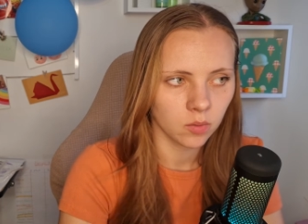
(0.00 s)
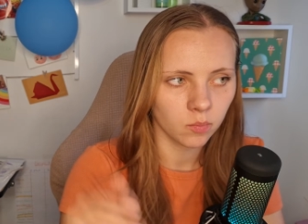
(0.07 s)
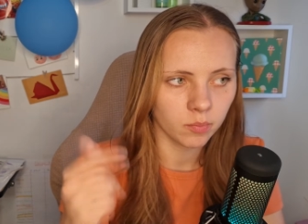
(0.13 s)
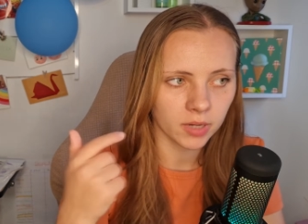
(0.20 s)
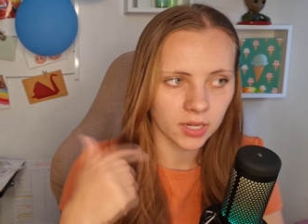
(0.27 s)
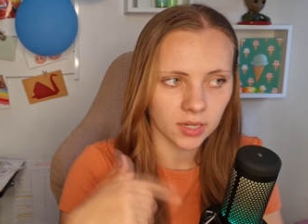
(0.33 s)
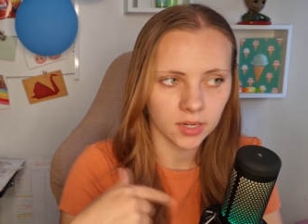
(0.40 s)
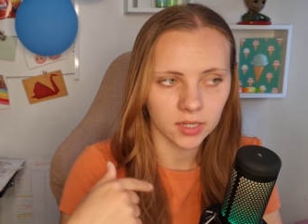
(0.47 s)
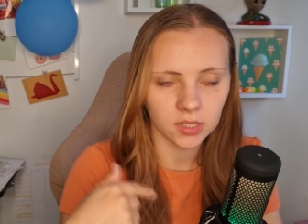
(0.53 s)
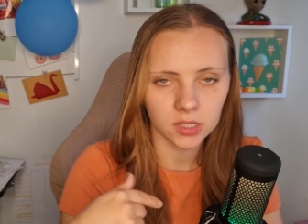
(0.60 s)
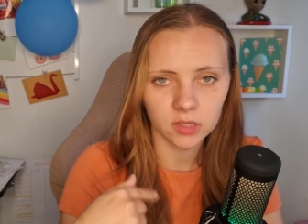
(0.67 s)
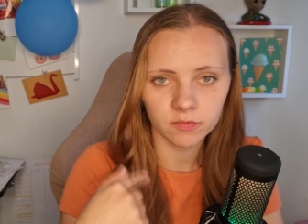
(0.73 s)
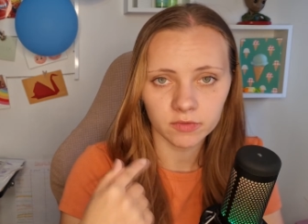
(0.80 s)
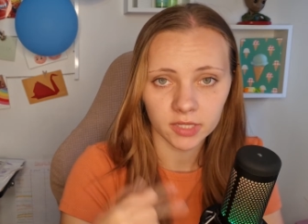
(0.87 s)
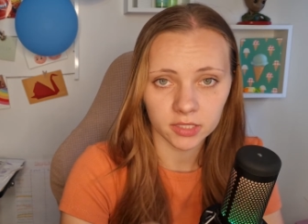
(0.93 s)
but I
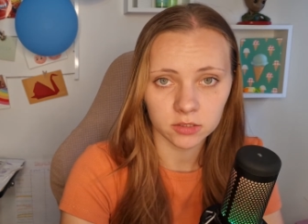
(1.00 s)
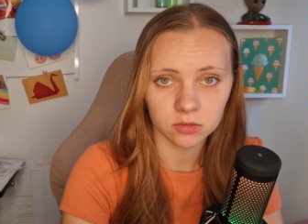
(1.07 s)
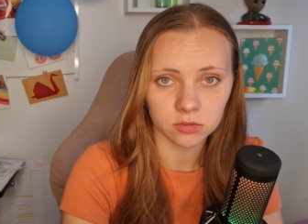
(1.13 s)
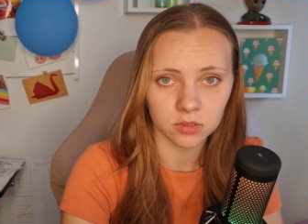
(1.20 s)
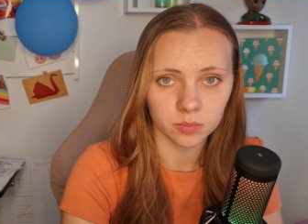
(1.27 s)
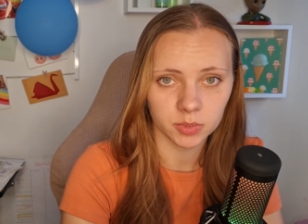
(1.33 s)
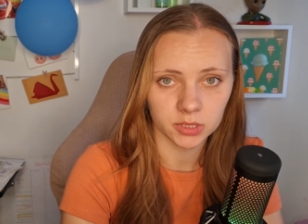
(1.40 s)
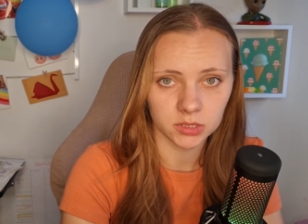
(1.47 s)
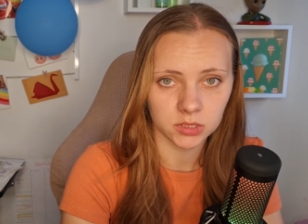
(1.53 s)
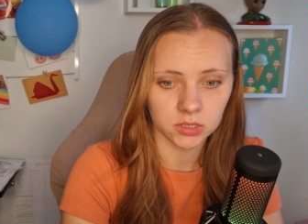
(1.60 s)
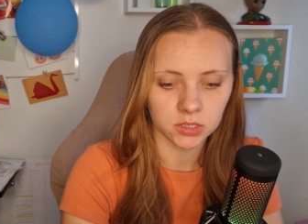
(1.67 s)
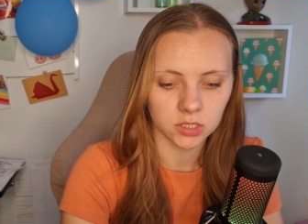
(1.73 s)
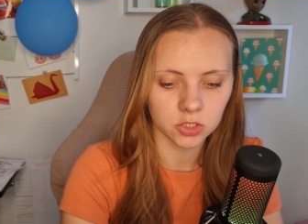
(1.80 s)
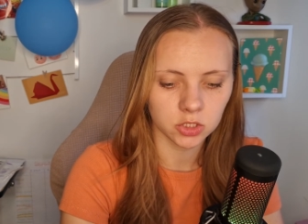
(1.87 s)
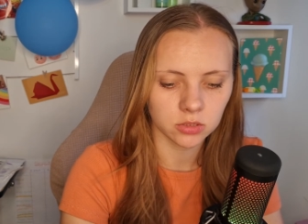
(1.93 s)
live next to the police
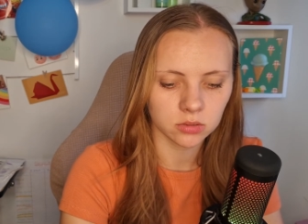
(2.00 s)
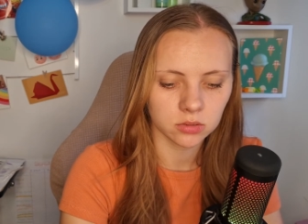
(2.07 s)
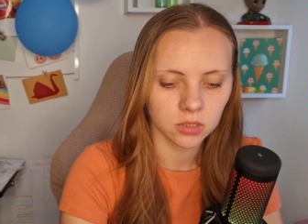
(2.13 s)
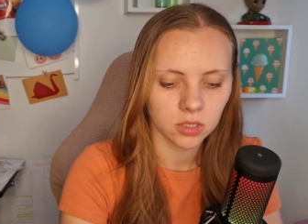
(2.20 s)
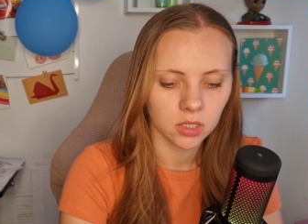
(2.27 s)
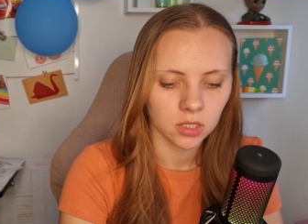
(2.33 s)
station.